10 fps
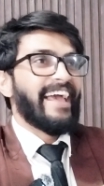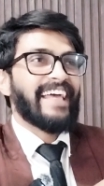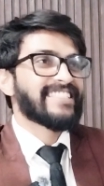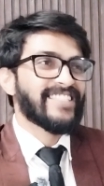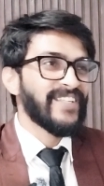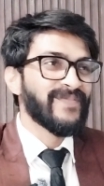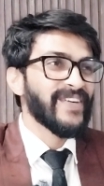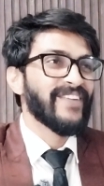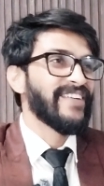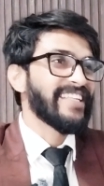as
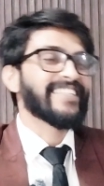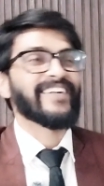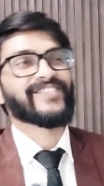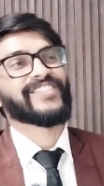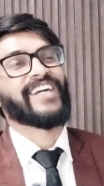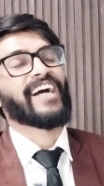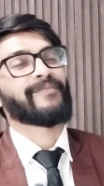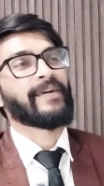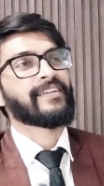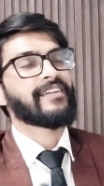simple when it comes to dark
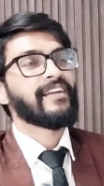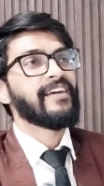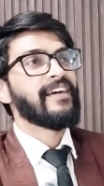matter.